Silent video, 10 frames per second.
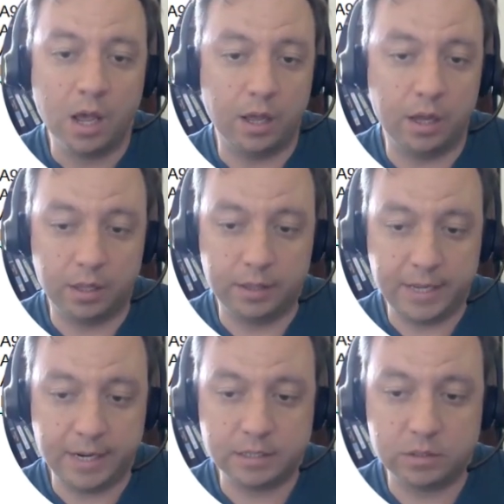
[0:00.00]

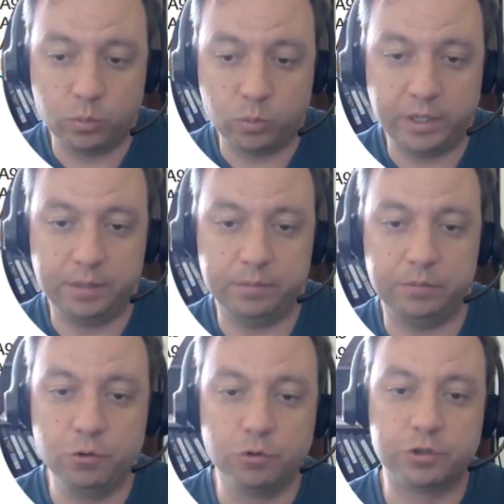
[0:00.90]
Next, we
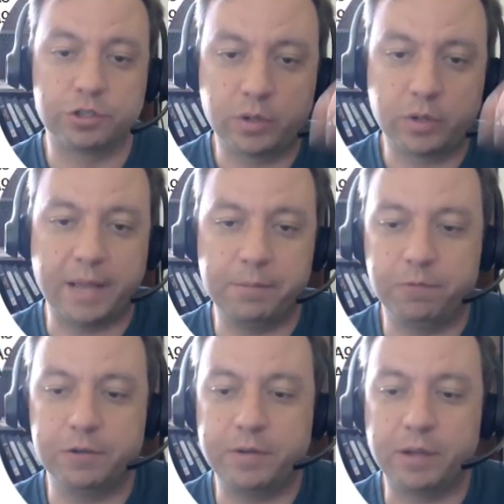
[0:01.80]
used cadmium
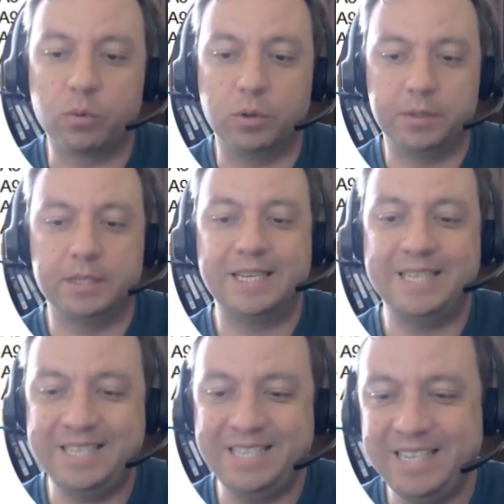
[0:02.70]
phosphide quantum dots as
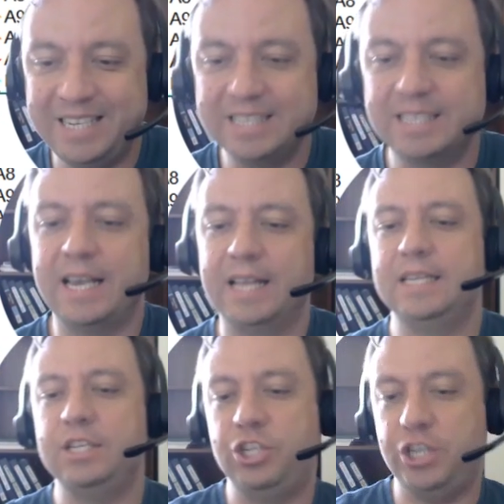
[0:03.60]
seeds and
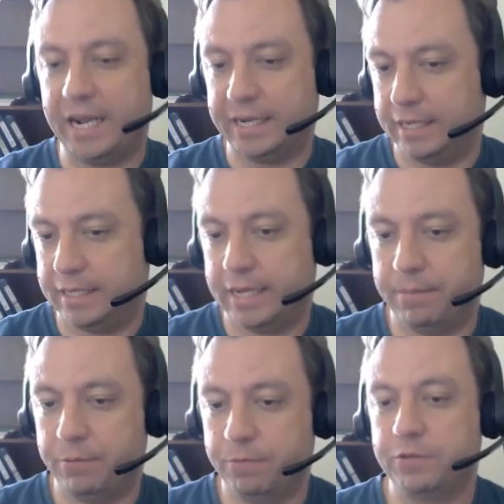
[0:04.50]
injected
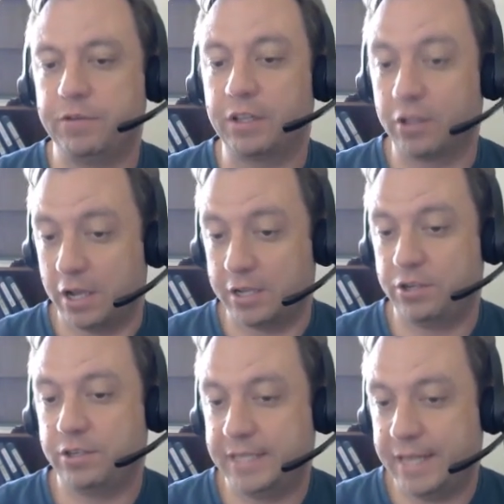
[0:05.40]
cadmium phosphide
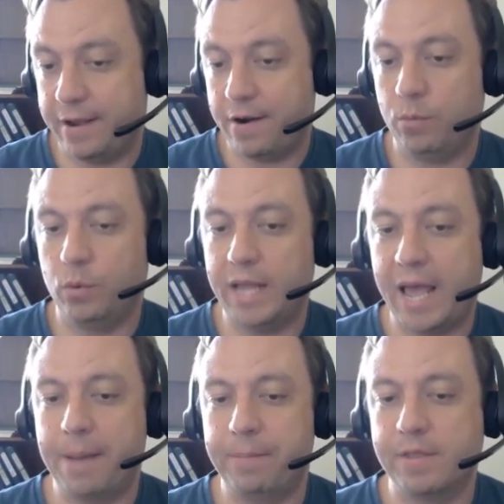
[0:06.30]
clusters there. What
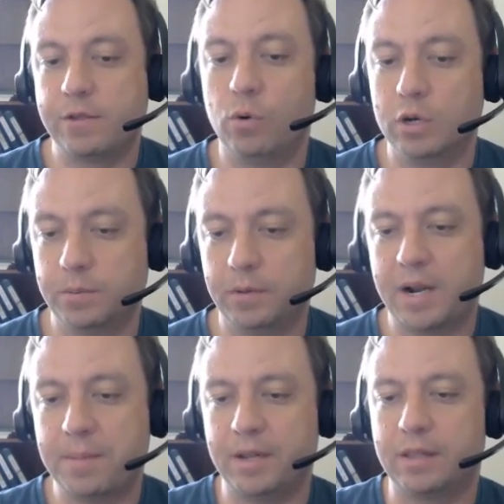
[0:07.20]
happened through
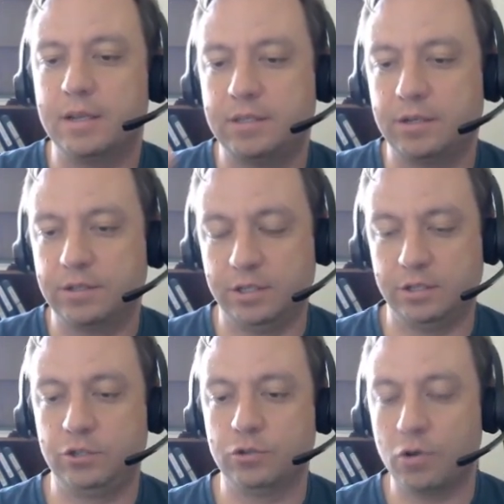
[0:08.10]
osphole-ripening, clusters
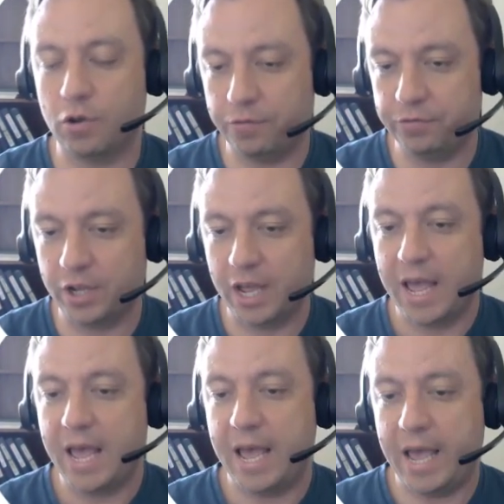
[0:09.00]
dissolved
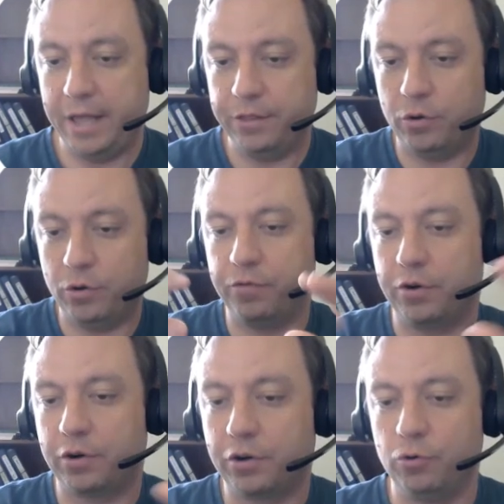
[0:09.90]
and
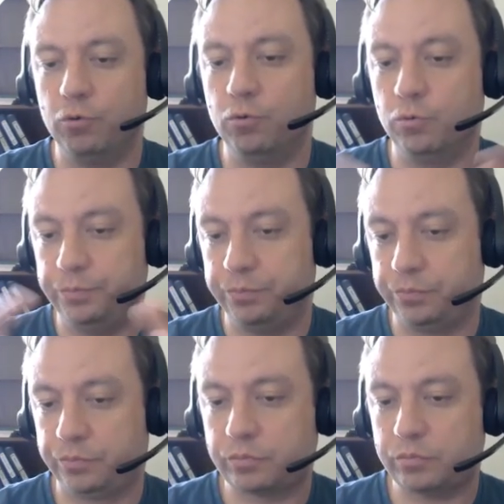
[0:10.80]
overgrew
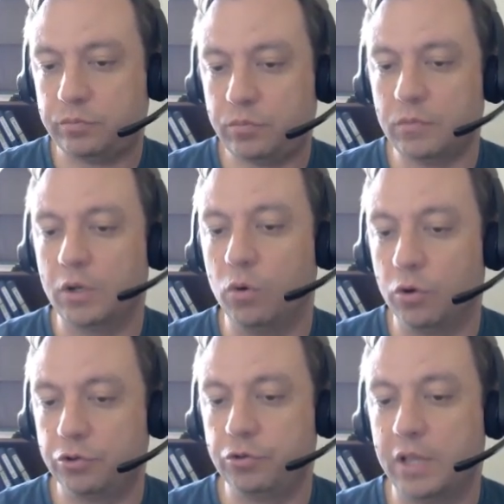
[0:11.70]

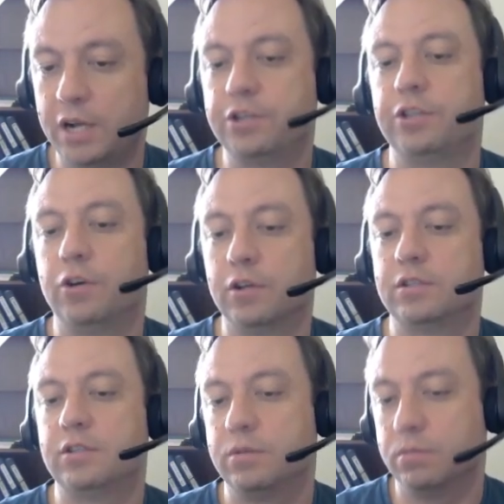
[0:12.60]
onto larger
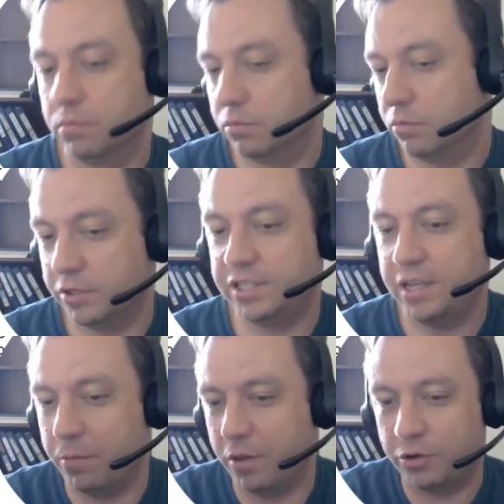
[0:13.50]
dots,
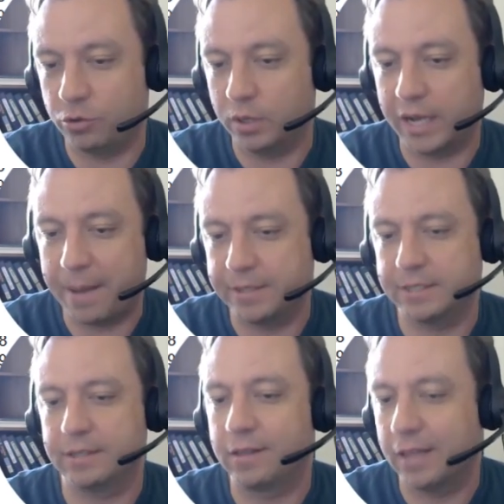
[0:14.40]
similar to what happens
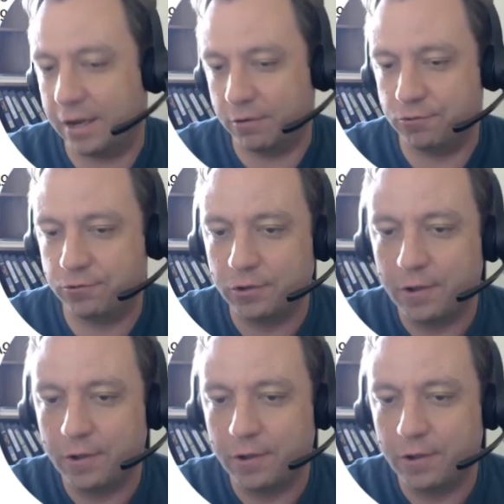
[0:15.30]
in clouds.